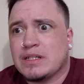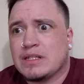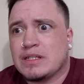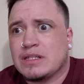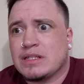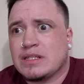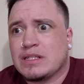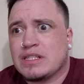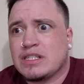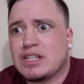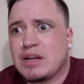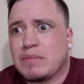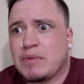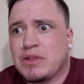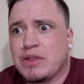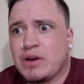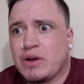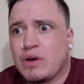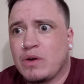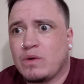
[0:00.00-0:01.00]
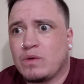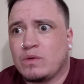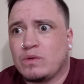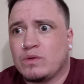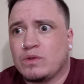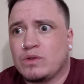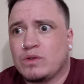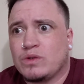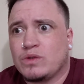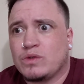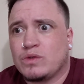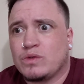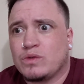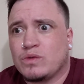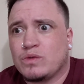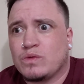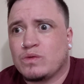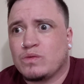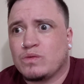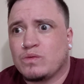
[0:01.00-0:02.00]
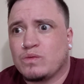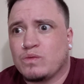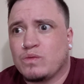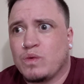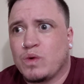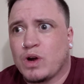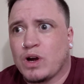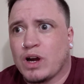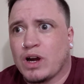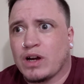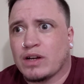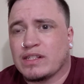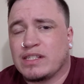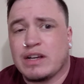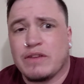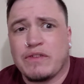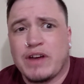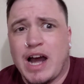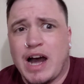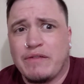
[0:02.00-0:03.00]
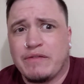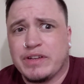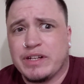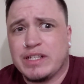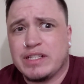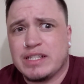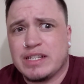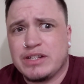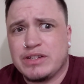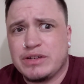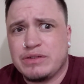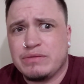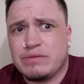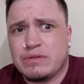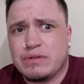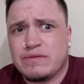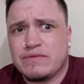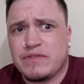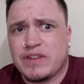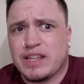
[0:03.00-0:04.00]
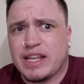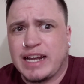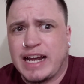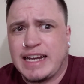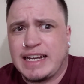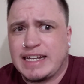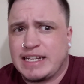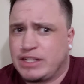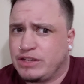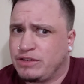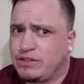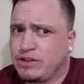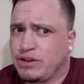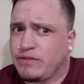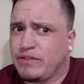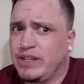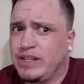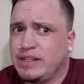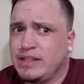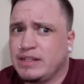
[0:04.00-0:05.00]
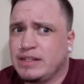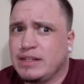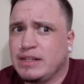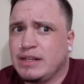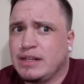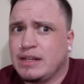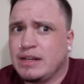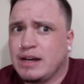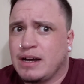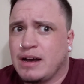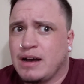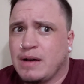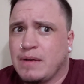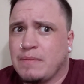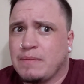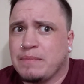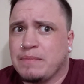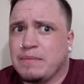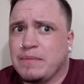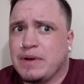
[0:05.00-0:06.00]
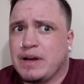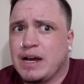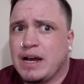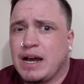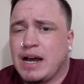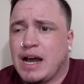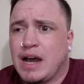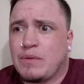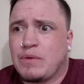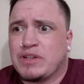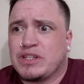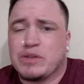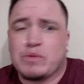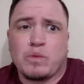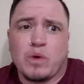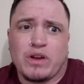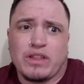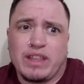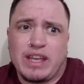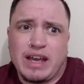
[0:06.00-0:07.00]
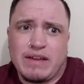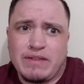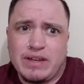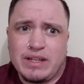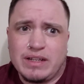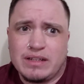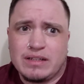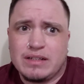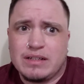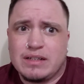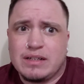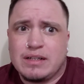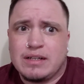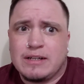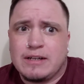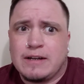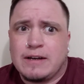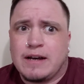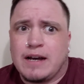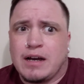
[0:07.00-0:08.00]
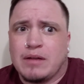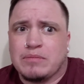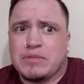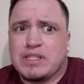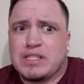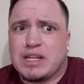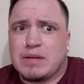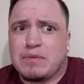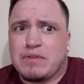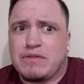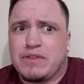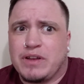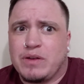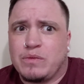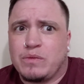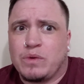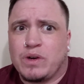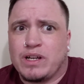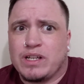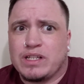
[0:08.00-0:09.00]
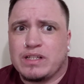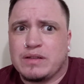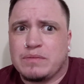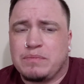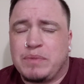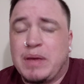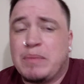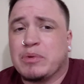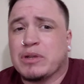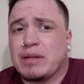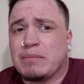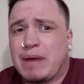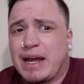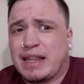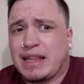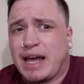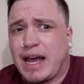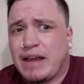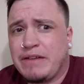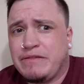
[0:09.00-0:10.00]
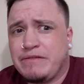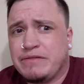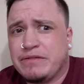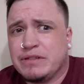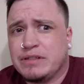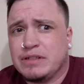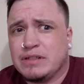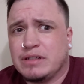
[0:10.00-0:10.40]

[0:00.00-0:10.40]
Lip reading: Some of those were self-confidence issues, feeling I didn't deserve it. I wasn't worthy of it. Some of it was people in my life.